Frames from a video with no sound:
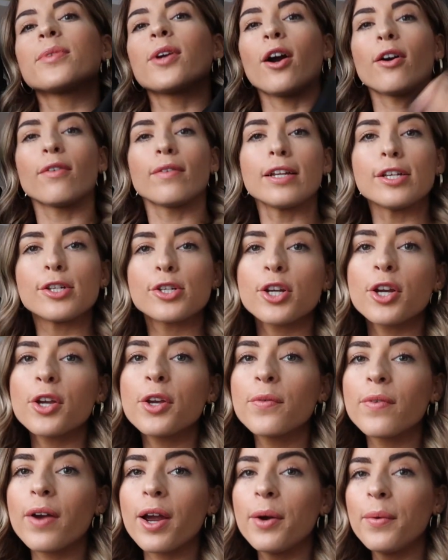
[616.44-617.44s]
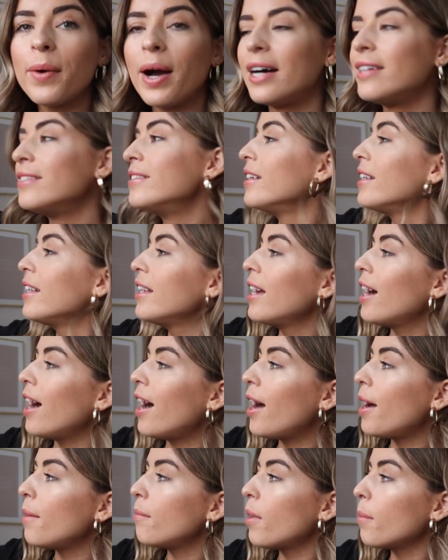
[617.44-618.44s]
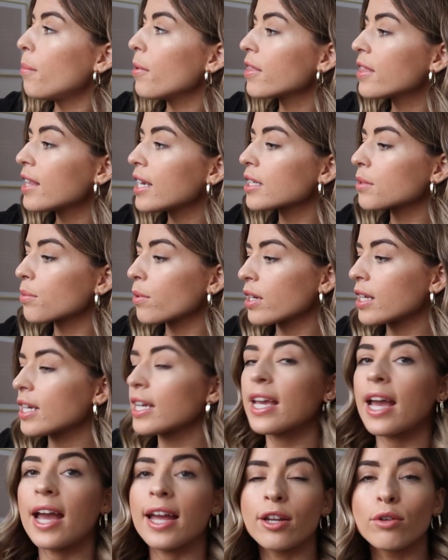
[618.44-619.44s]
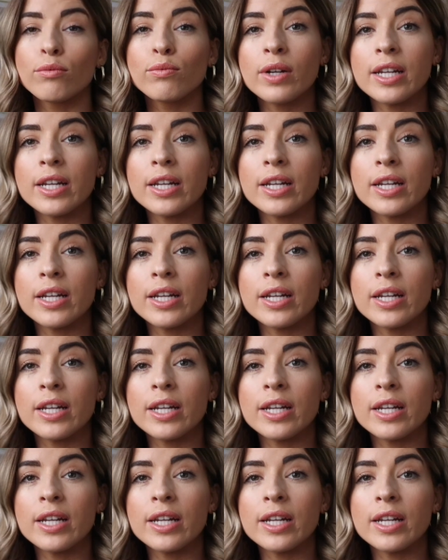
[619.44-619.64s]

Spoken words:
Can't really show you very well, but this one again,